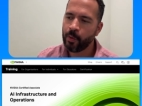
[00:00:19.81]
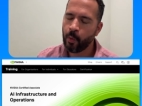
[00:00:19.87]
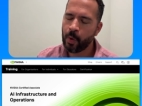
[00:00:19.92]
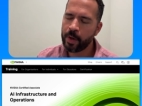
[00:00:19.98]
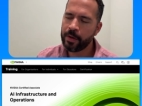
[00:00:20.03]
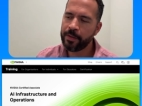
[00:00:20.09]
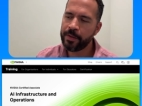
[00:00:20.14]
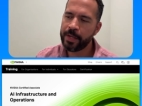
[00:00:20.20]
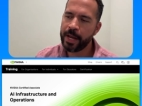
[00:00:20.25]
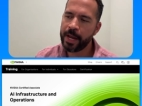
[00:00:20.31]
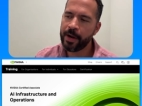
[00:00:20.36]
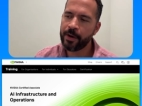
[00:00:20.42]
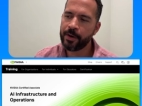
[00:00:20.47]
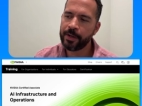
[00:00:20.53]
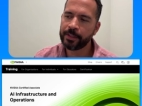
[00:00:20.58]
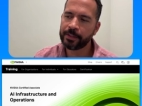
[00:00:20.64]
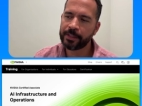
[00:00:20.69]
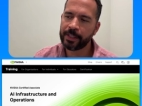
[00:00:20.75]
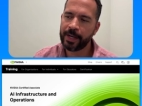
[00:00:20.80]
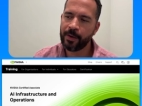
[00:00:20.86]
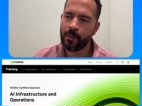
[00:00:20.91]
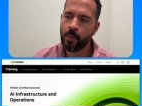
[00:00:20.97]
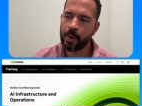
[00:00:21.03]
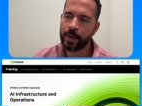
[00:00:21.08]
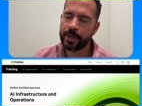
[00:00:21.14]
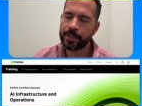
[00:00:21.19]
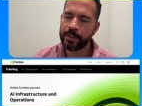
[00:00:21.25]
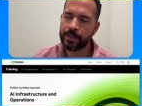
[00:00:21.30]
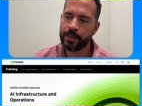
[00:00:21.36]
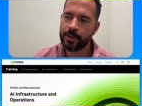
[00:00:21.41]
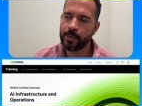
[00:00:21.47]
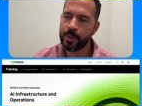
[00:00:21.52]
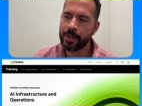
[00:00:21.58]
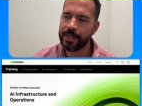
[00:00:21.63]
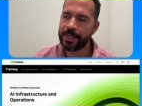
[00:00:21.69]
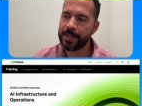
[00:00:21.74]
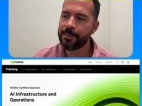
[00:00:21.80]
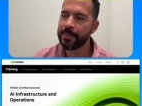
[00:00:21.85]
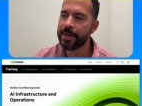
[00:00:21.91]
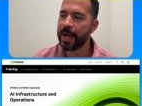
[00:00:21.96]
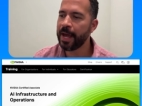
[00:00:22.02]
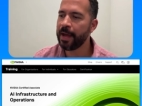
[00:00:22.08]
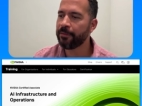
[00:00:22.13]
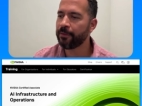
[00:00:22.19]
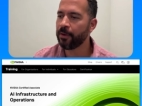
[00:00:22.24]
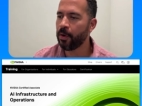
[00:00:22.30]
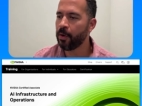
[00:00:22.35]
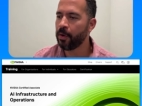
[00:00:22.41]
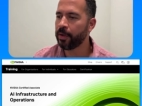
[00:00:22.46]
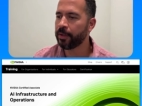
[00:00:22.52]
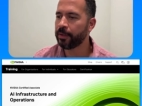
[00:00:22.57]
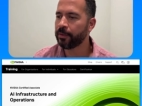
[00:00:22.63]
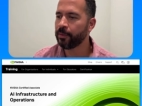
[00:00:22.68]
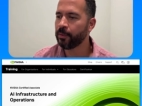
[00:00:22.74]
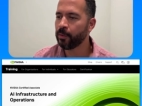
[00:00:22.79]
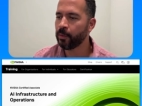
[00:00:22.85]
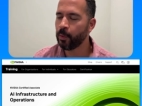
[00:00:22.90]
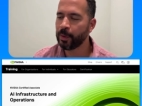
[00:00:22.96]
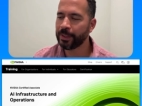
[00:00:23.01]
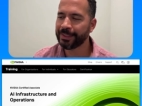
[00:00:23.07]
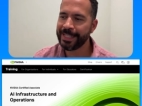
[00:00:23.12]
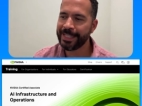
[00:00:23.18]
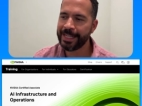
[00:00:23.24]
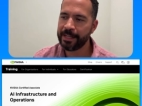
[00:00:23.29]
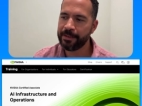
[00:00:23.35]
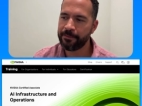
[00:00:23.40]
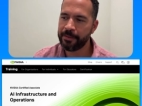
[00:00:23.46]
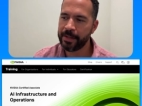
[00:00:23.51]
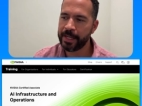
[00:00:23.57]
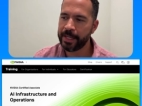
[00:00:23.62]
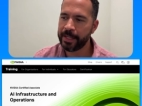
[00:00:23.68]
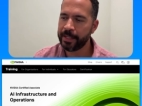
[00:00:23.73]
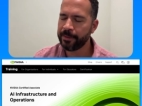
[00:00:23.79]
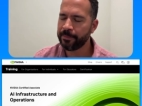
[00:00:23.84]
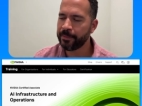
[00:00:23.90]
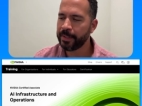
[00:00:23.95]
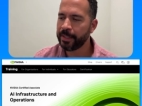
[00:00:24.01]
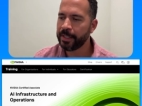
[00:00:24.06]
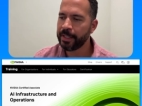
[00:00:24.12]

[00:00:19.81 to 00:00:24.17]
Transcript: One of the areas that I wanted to do a deep dive on was NVIDIA.